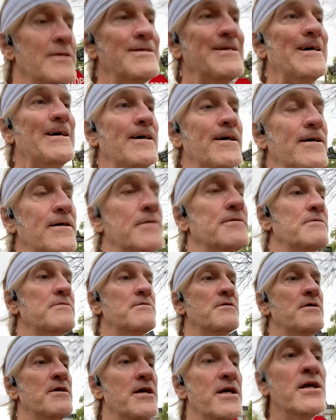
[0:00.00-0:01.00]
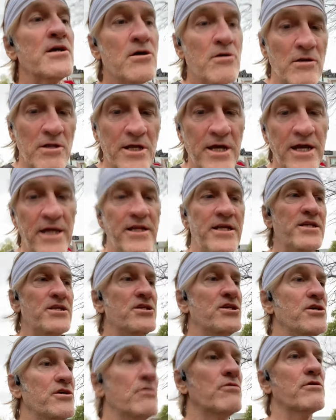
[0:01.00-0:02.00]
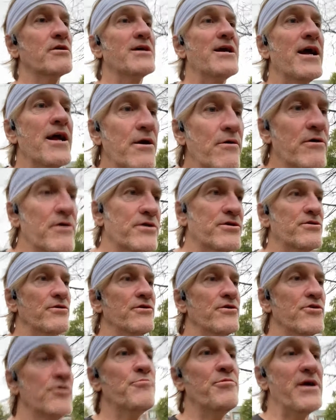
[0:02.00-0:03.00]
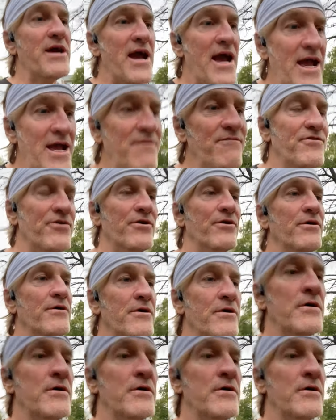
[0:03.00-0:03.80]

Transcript: uh, inculcate into your character and your behavior